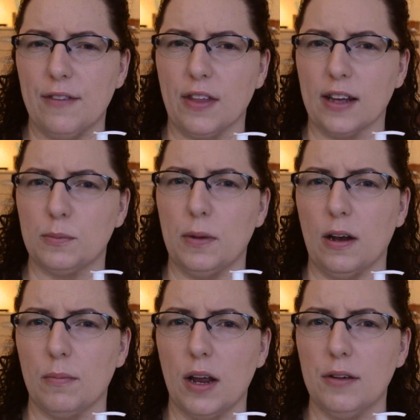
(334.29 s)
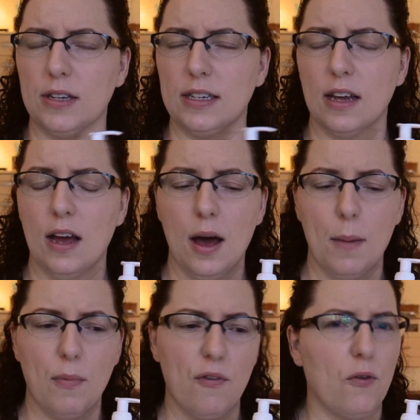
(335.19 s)
if that's been uploaded
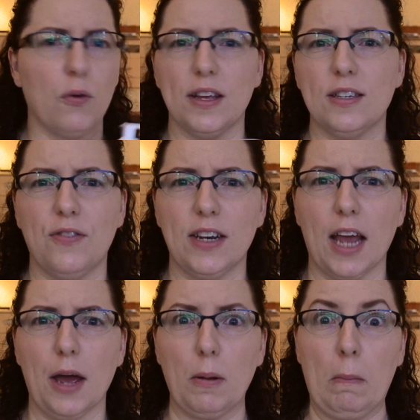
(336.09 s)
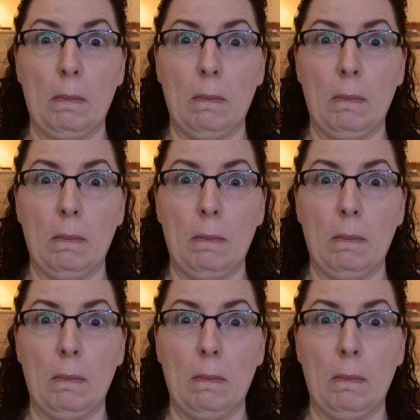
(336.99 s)
before this video.